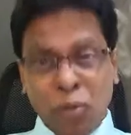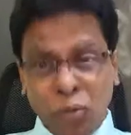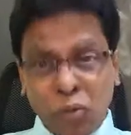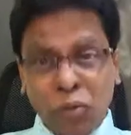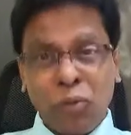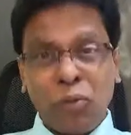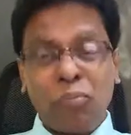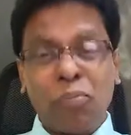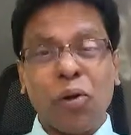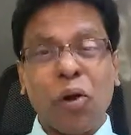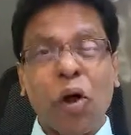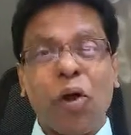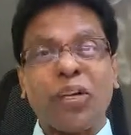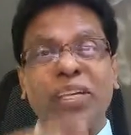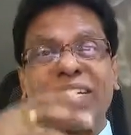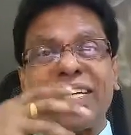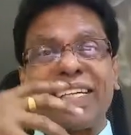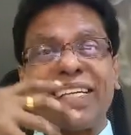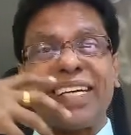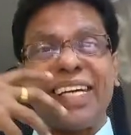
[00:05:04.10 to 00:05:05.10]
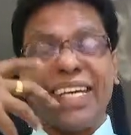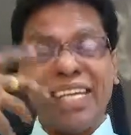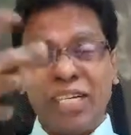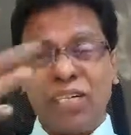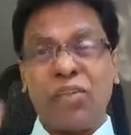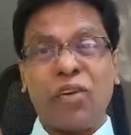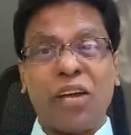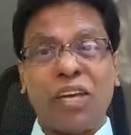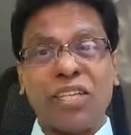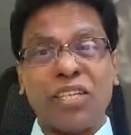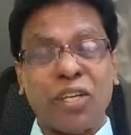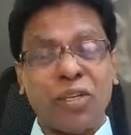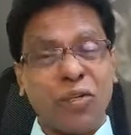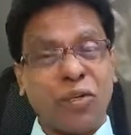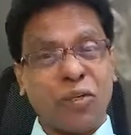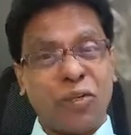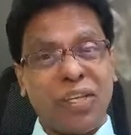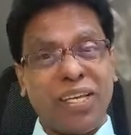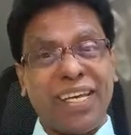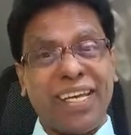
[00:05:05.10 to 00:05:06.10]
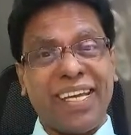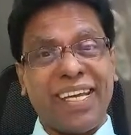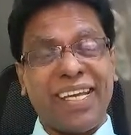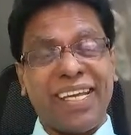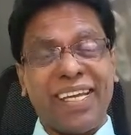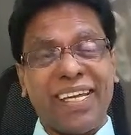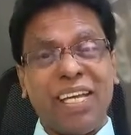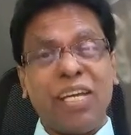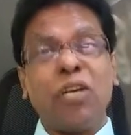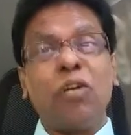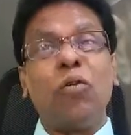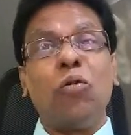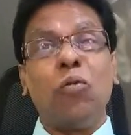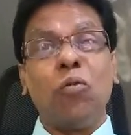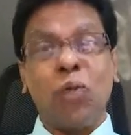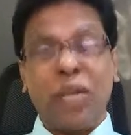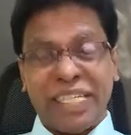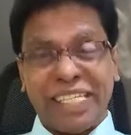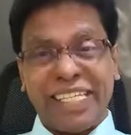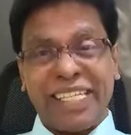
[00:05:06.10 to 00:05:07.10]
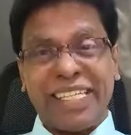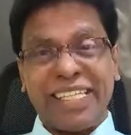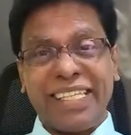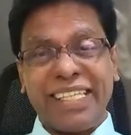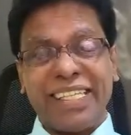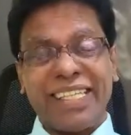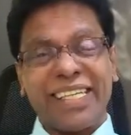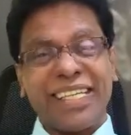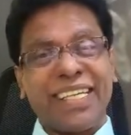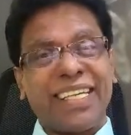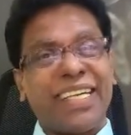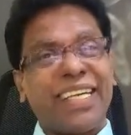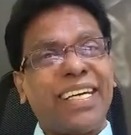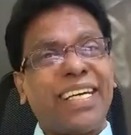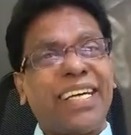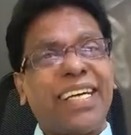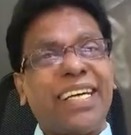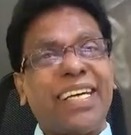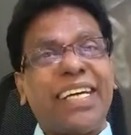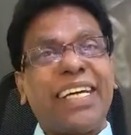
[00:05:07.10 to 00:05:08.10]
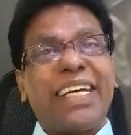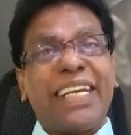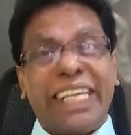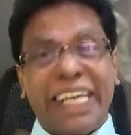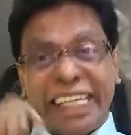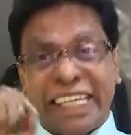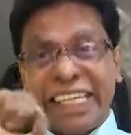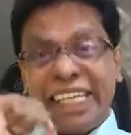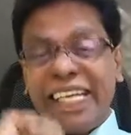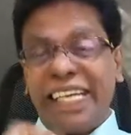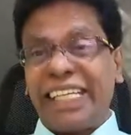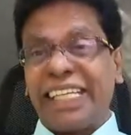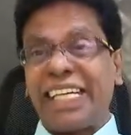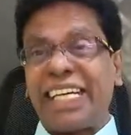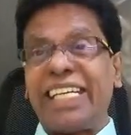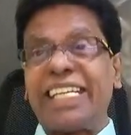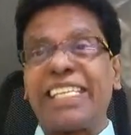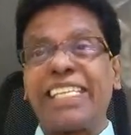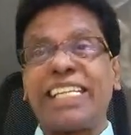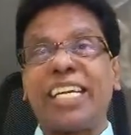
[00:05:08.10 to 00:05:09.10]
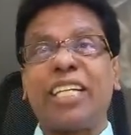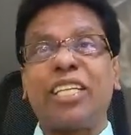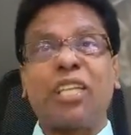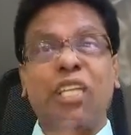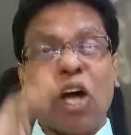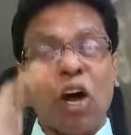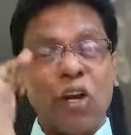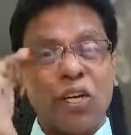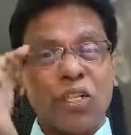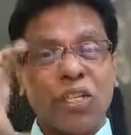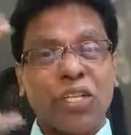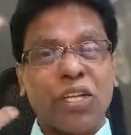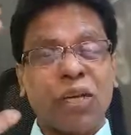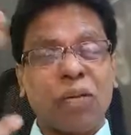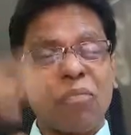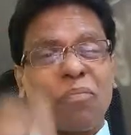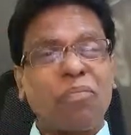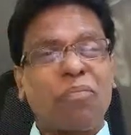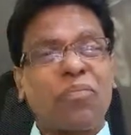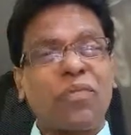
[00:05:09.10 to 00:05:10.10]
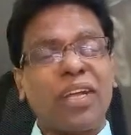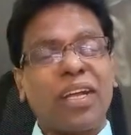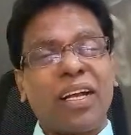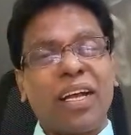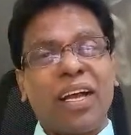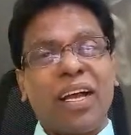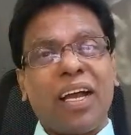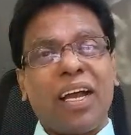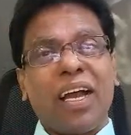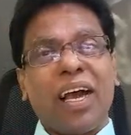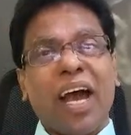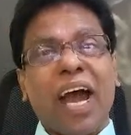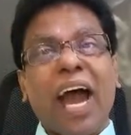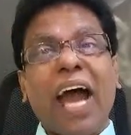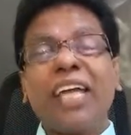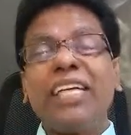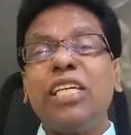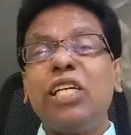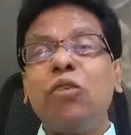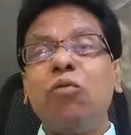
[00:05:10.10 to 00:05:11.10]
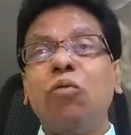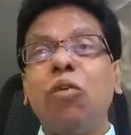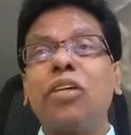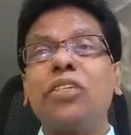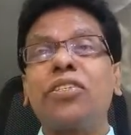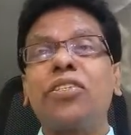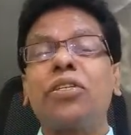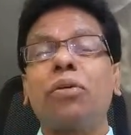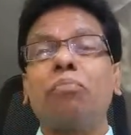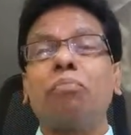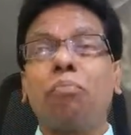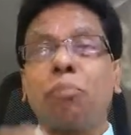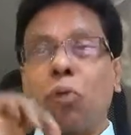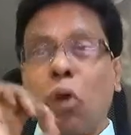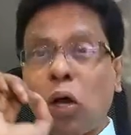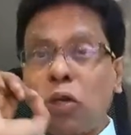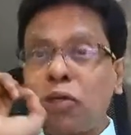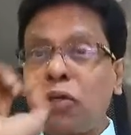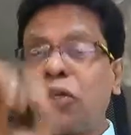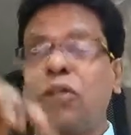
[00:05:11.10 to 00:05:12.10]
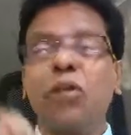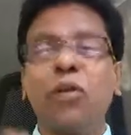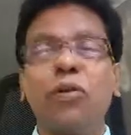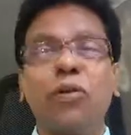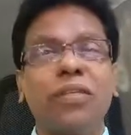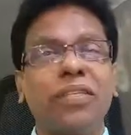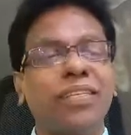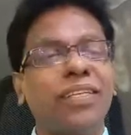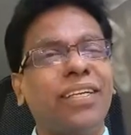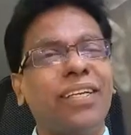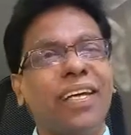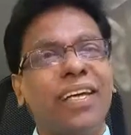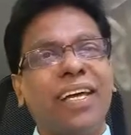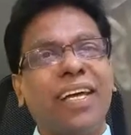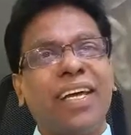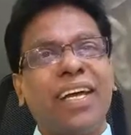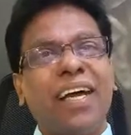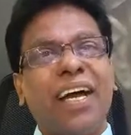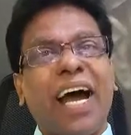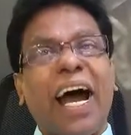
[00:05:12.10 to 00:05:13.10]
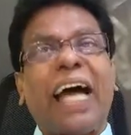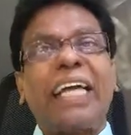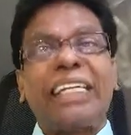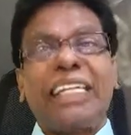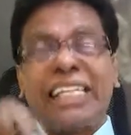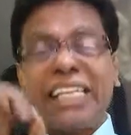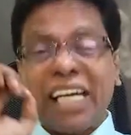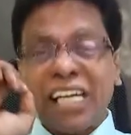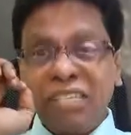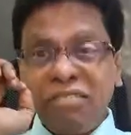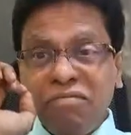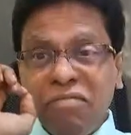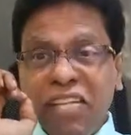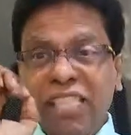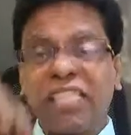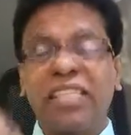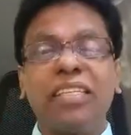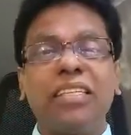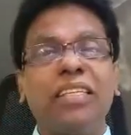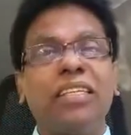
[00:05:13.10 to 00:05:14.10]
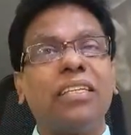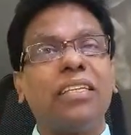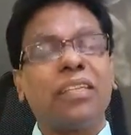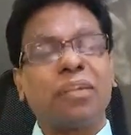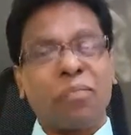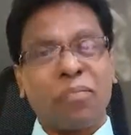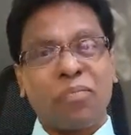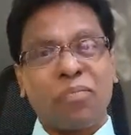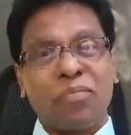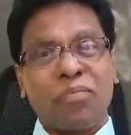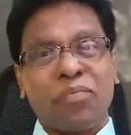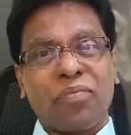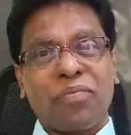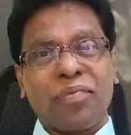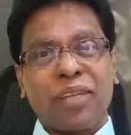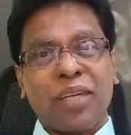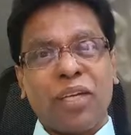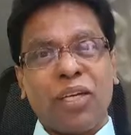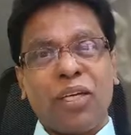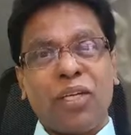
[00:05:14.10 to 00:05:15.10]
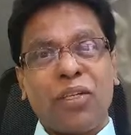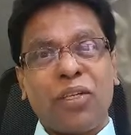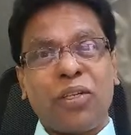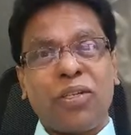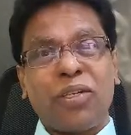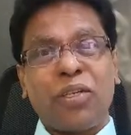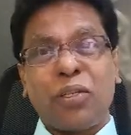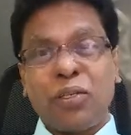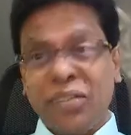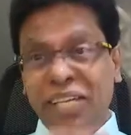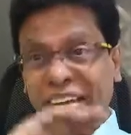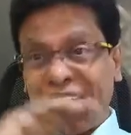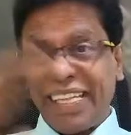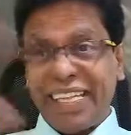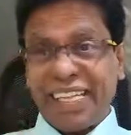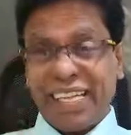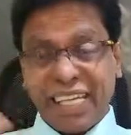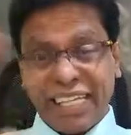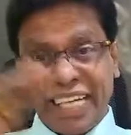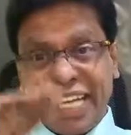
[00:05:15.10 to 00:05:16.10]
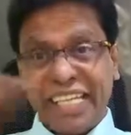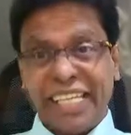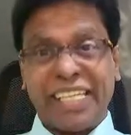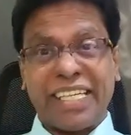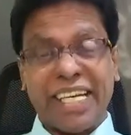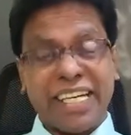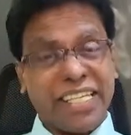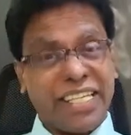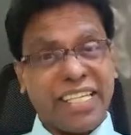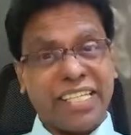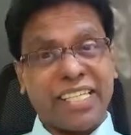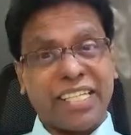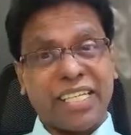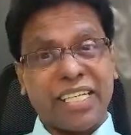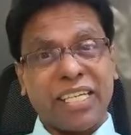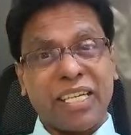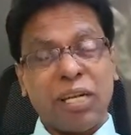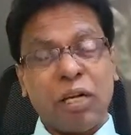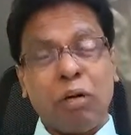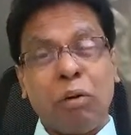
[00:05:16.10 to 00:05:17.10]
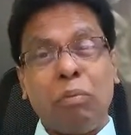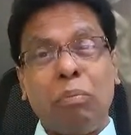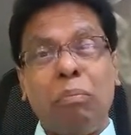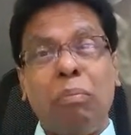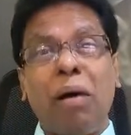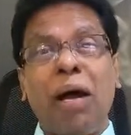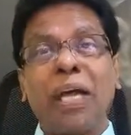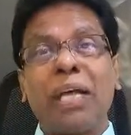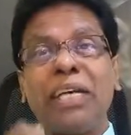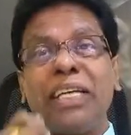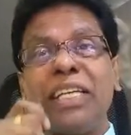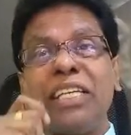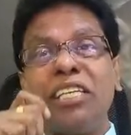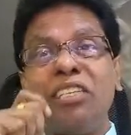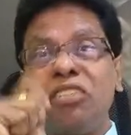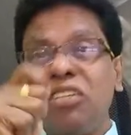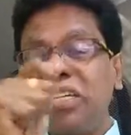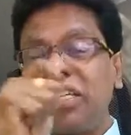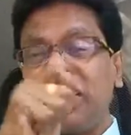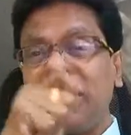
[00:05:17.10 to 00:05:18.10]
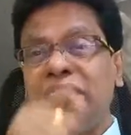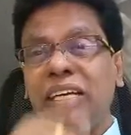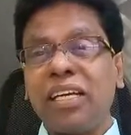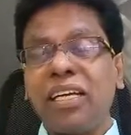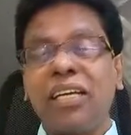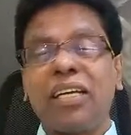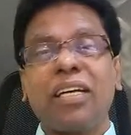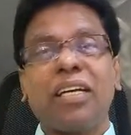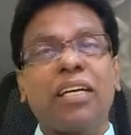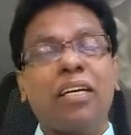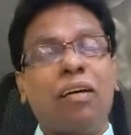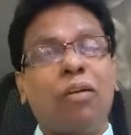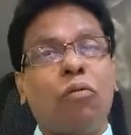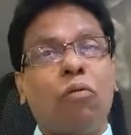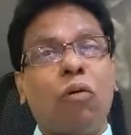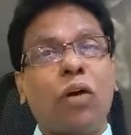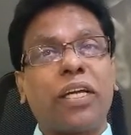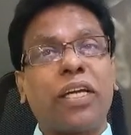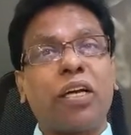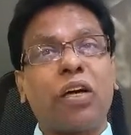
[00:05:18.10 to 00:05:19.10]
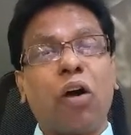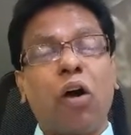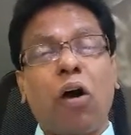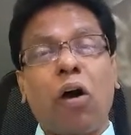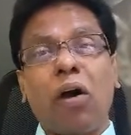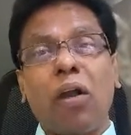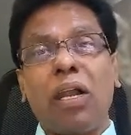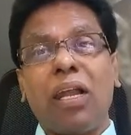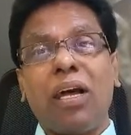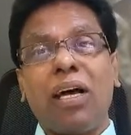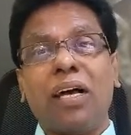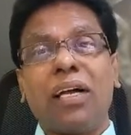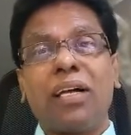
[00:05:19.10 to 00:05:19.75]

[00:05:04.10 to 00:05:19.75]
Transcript: who brought introduction to the Western ethnic traditional thoughts. And he was prosecuted and convicted to death sentence by drinking what he call